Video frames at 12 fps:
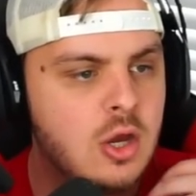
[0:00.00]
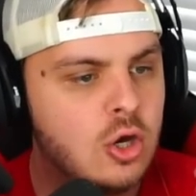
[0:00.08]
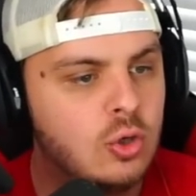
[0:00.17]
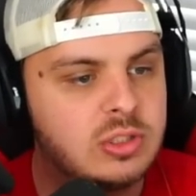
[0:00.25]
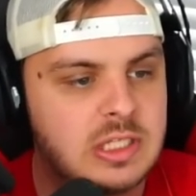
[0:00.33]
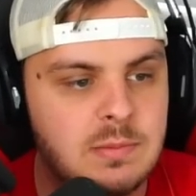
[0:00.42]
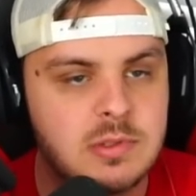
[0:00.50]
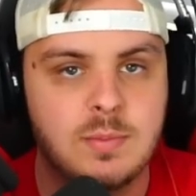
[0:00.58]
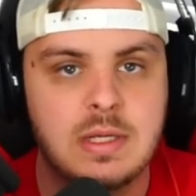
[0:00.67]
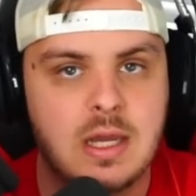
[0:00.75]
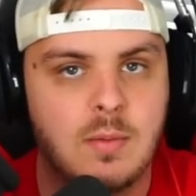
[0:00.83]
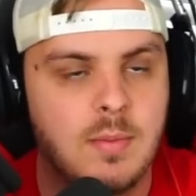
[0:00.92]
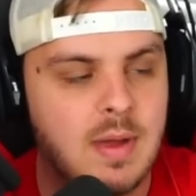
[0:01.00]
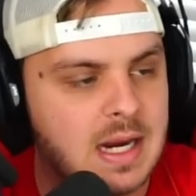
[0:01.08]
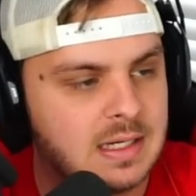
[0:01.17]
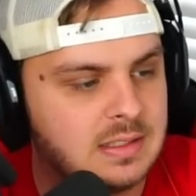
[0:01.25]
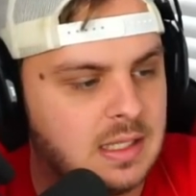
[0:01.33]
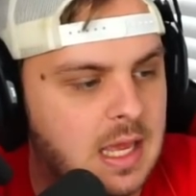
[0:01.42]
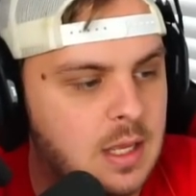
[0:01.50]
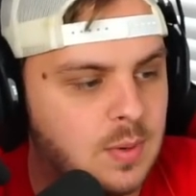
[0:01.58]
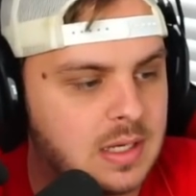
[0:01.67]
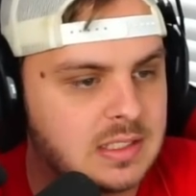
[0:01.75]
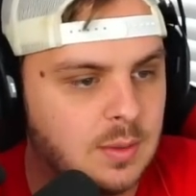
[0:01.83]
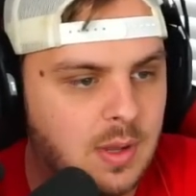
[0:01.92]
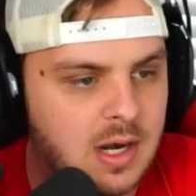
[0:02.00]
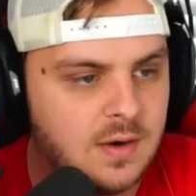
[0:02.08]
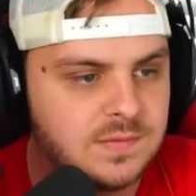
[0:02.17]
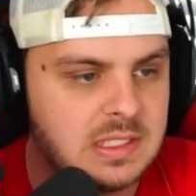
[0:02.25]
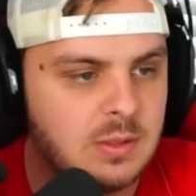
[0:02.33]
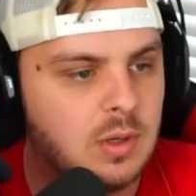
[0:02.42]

who seems to be coming back into the Apex competitive scene.